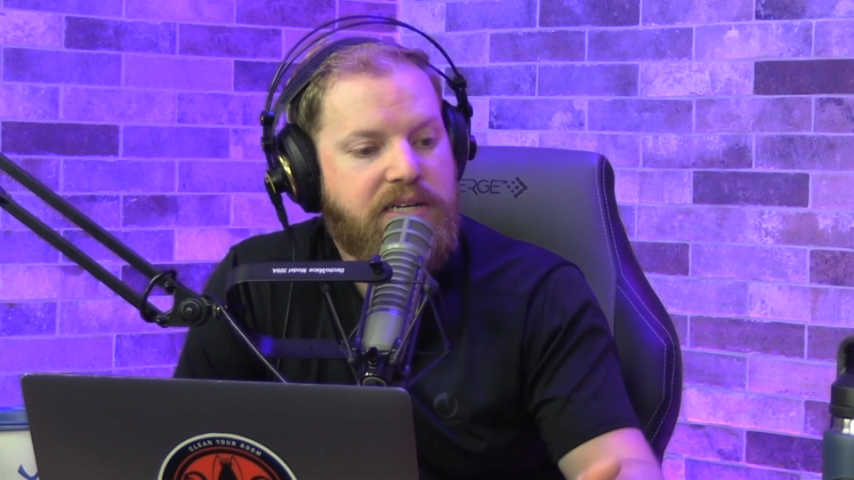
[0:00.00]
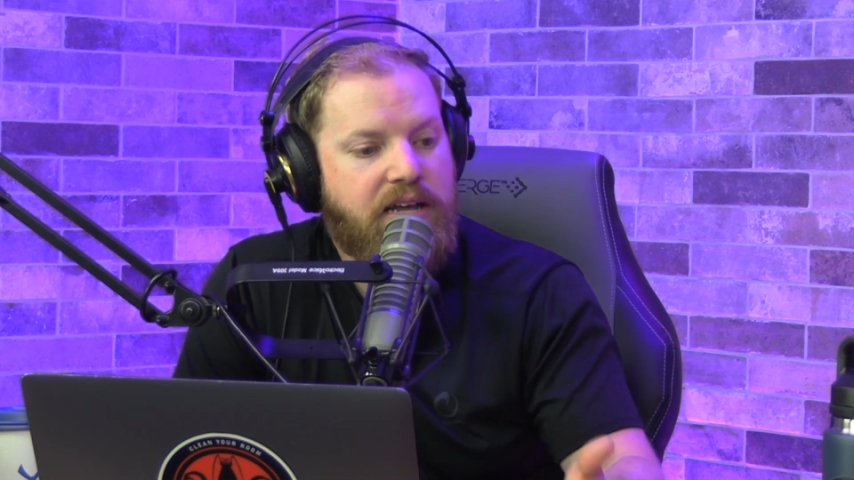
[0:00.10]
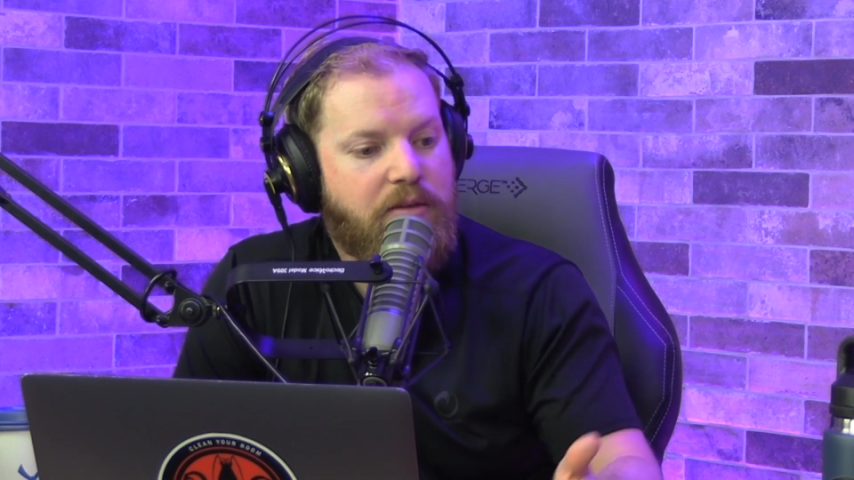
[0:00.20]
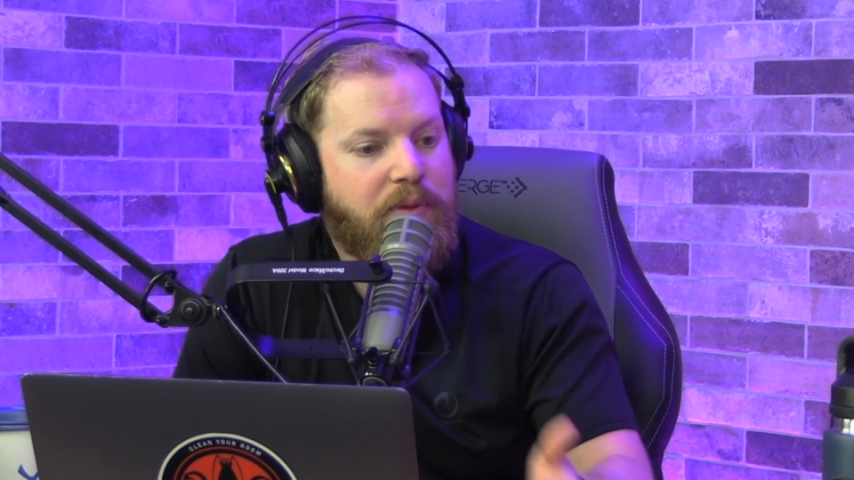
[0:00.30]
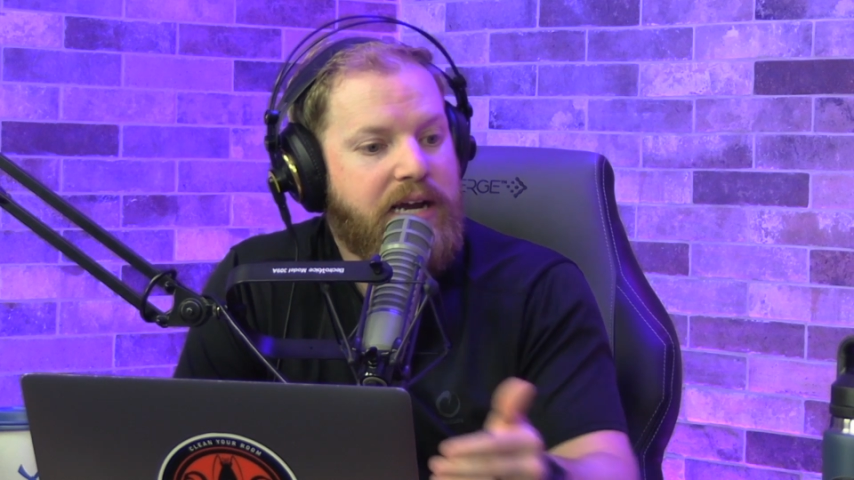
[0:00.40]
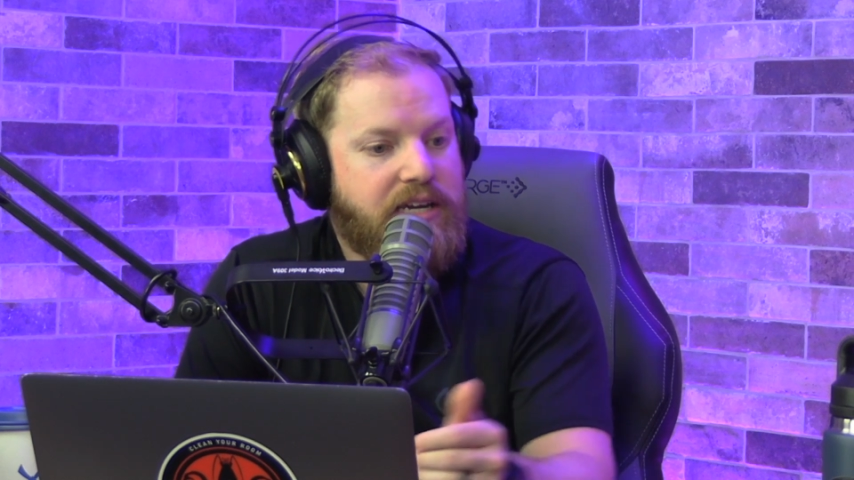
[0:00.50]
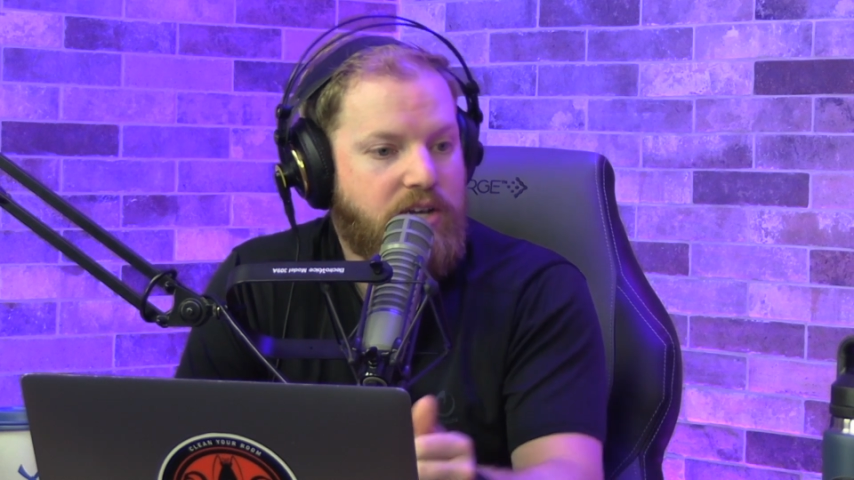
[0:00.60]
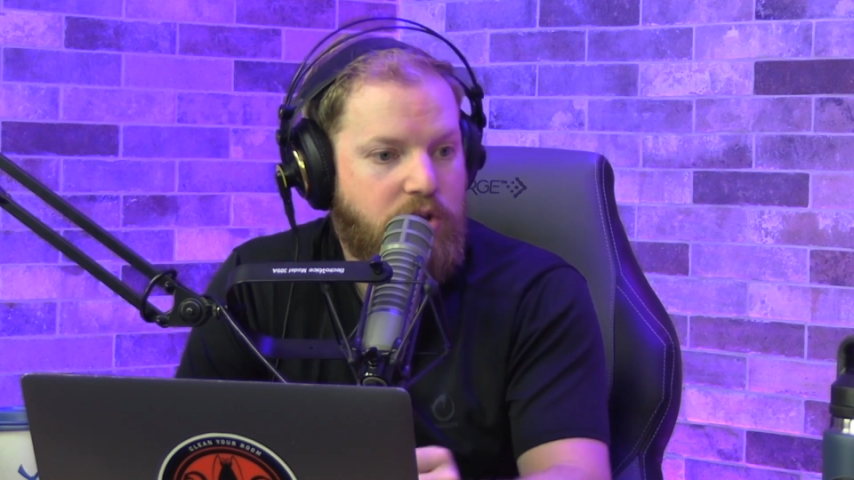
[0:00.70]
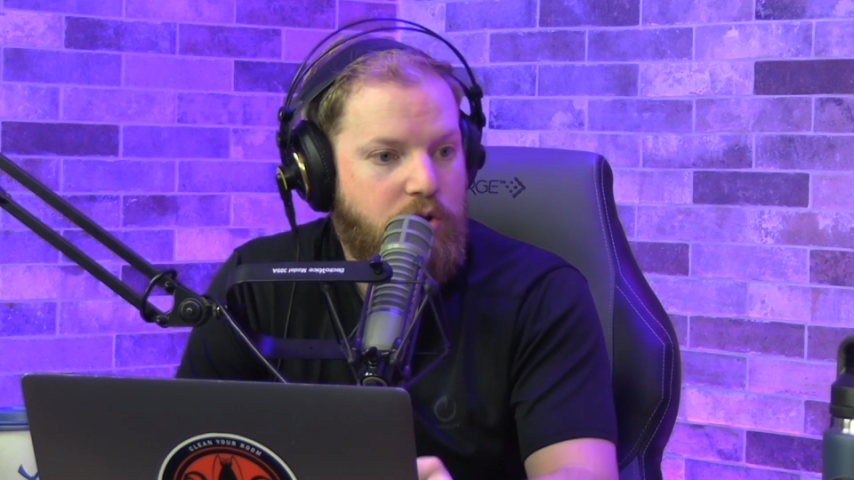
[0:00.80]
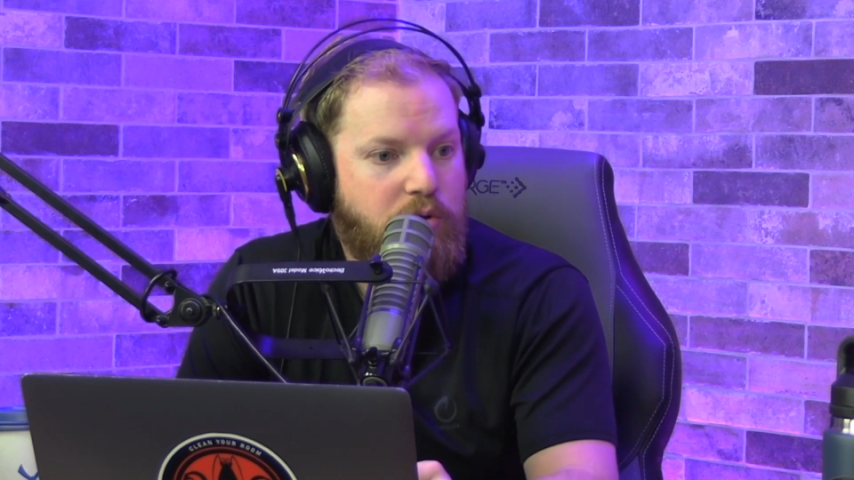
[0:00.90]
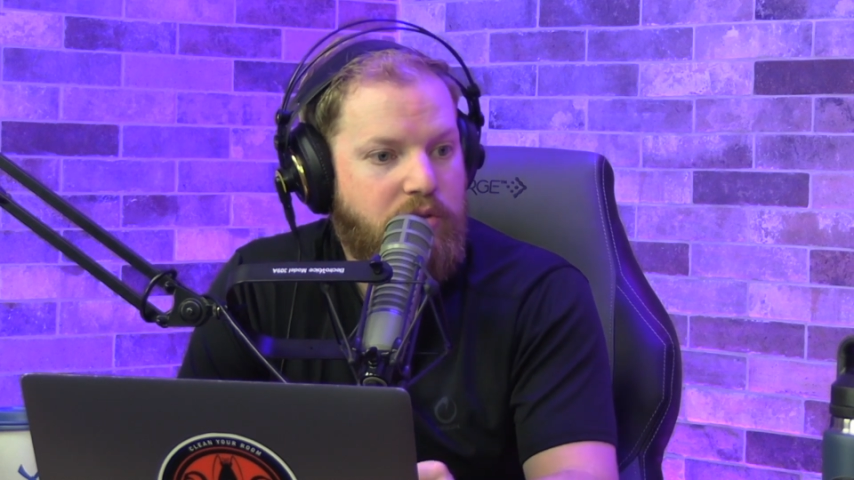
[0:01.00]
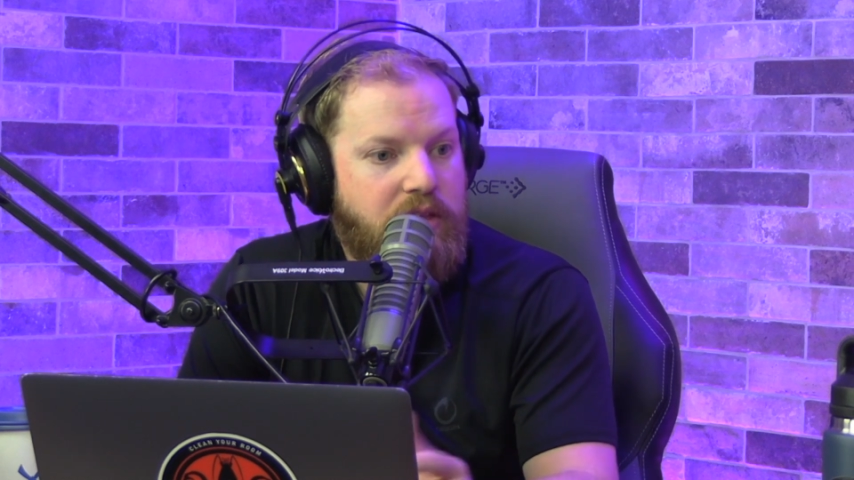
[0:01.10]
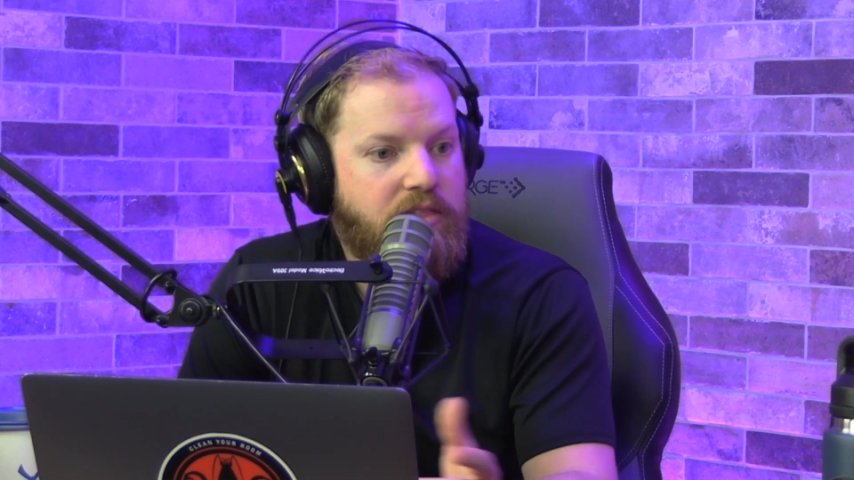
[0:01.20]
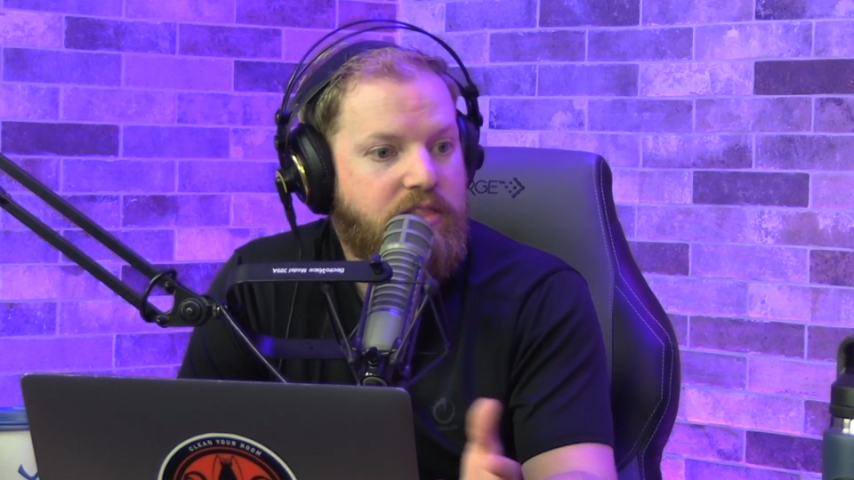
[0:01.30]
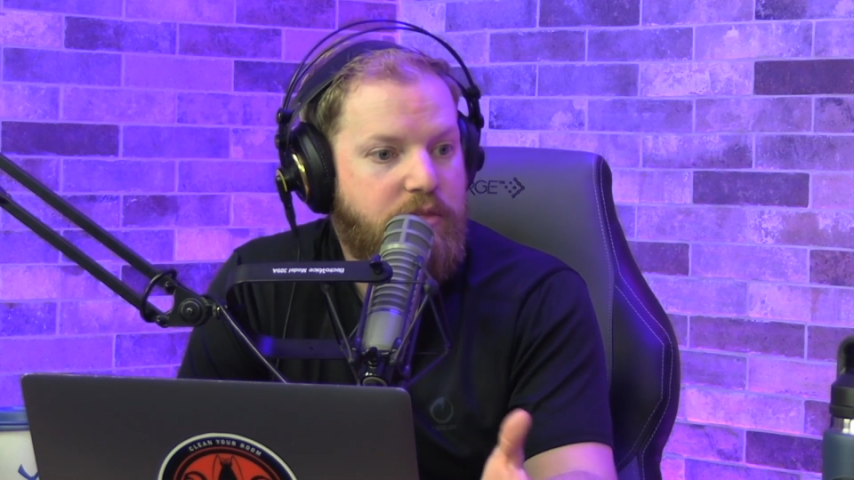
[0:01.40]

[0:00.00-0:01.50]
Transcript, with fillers: down the pike at you that,